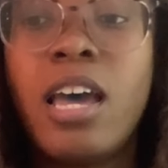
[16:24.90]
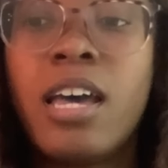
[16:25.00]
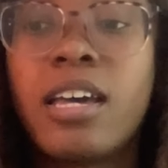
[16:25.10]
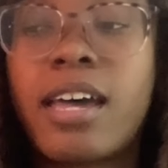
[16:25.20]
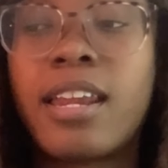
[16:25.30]

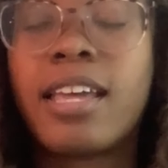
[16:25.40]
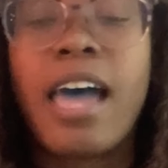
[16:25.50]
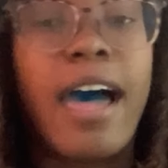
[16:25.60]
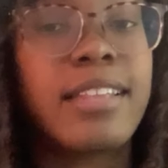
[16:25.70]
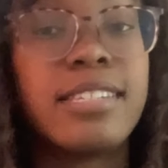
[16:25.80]
kind of like
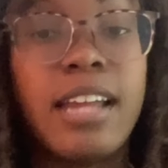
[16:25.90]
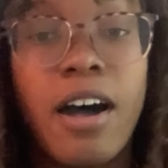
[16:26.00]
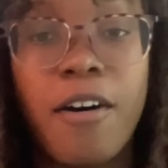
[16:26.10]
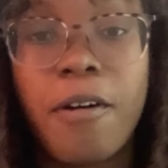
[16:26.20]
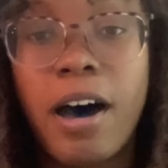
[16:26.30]
act it
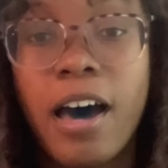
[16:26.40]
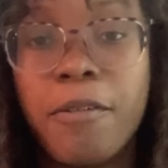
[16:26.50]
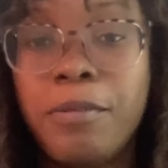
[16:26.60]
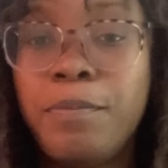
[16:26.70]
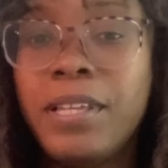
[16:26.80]
out, I
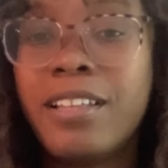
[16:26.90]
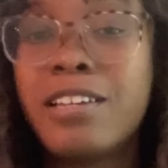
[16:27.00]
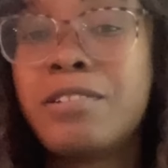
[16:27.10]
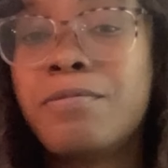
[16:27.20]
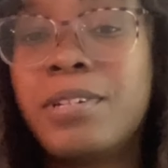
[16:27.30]
would be like
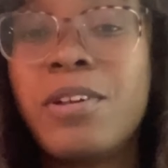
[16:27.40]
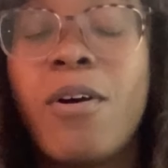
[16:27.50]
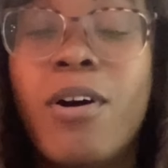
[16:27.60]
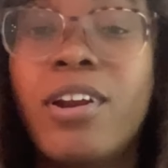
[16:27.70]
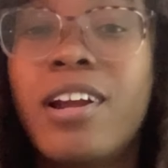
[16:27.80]
really
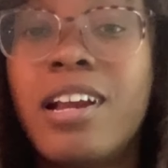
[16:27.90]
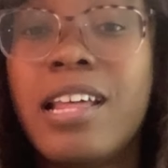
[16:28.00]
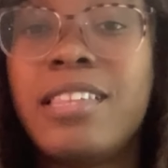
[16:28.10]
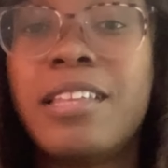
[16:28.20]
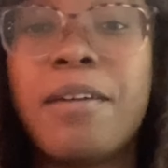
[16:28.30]
honored. I
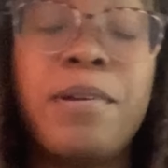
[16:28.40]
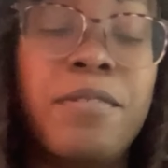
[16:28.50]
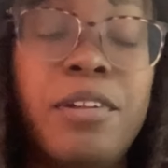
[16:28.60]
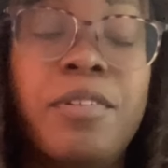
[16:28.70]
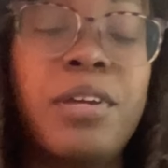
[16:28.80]
think that would be
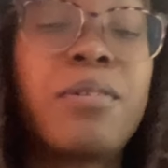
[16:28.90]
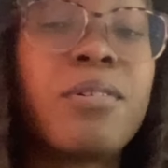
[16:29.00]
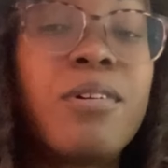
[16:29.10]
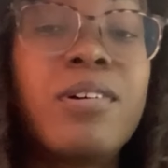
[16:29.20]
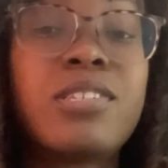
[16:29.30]
really, really
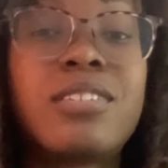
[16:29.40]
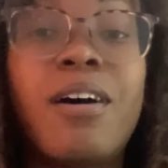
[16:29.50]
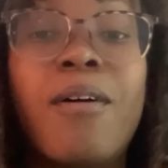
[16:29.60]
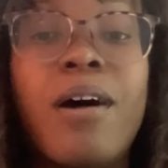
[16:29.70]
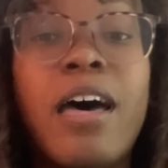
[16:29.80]
cool.
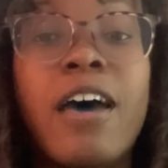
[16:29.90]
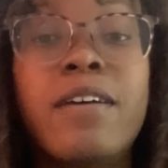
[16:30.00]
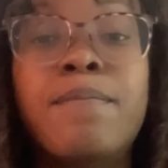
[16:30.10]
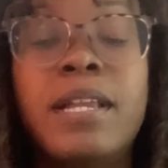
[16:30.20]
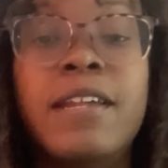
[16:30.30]
So
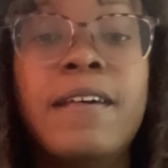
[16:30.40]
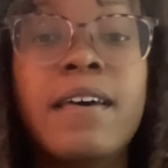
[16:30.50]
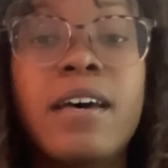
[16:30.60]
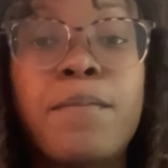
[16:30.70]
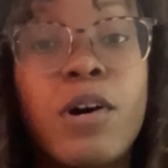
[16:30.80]
I've made it
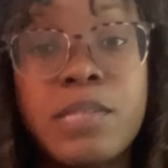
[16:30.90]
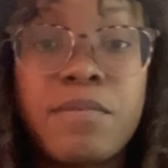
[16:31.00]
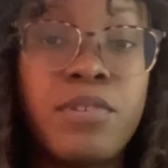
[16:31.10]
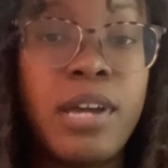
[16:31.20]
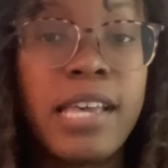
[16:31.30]

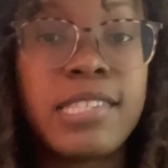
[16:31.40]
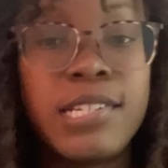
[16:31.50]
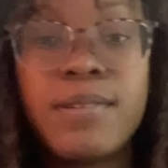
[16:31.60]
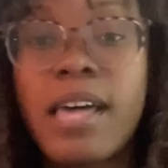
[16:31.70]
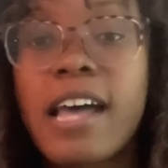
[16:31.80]
possible for you guys
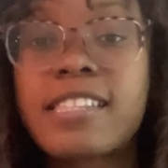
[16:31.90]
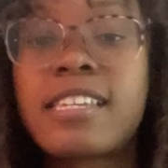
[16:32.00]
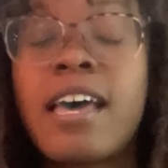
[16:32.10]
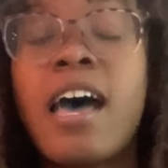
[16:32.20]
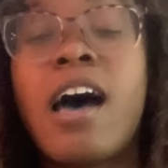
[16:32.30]
to do that.
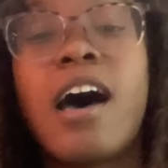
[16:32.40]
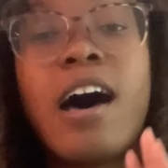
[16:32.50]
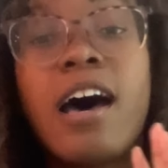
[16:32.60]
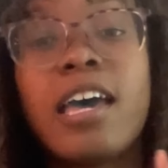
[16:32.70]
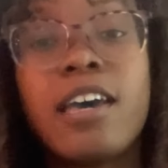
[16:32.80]

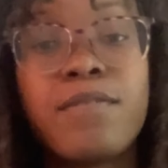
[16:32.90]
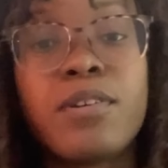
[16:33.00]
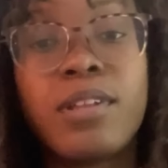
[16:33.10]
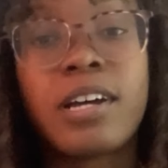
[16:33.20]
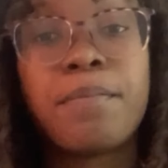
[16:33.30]
If
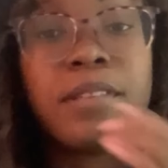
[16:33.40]
you look up